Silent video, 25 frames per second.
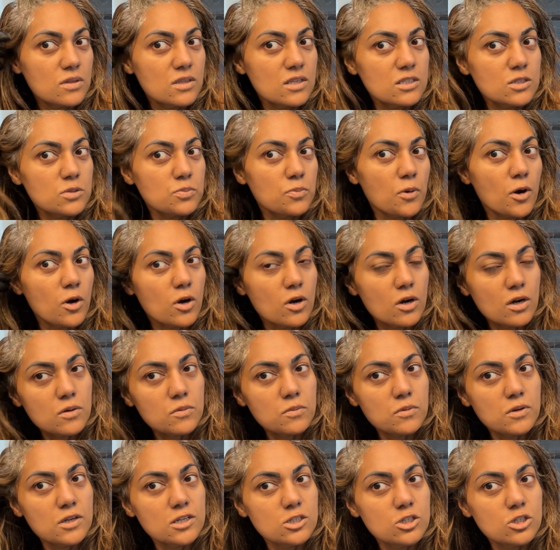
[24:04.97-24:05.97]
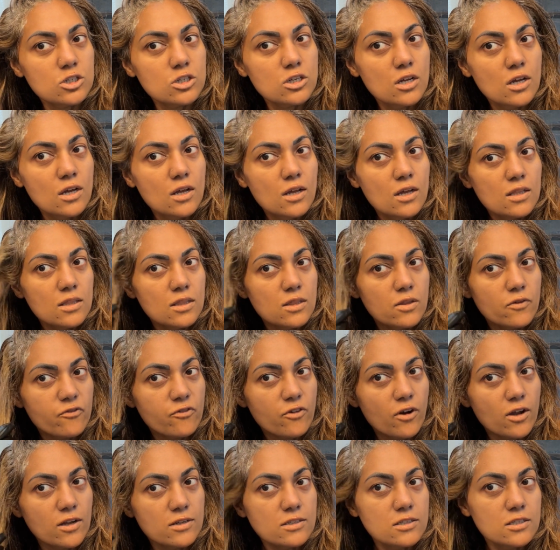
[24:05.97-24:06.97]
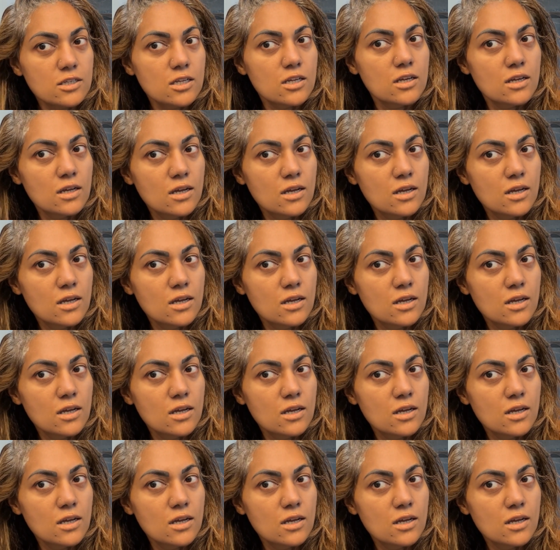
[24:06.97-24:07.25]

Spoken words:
this part, which the front,